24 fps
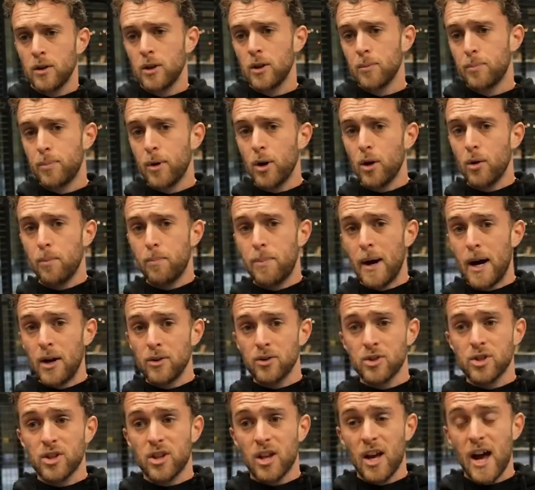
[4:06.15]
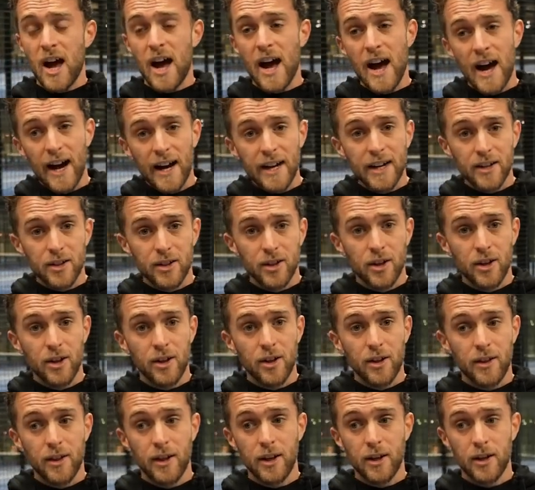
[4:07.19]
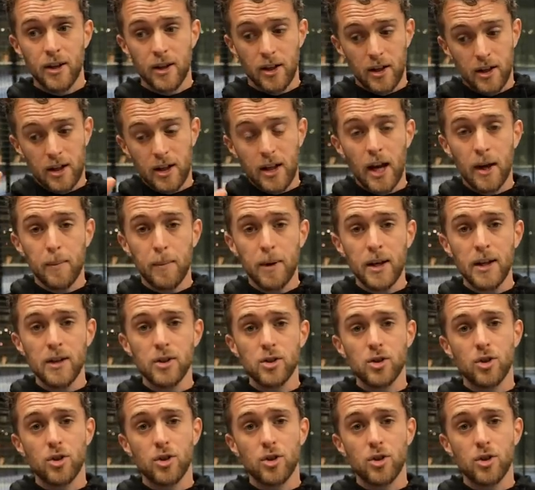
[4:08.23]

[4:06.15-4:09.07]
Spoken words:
The ball bounced higher than it came in.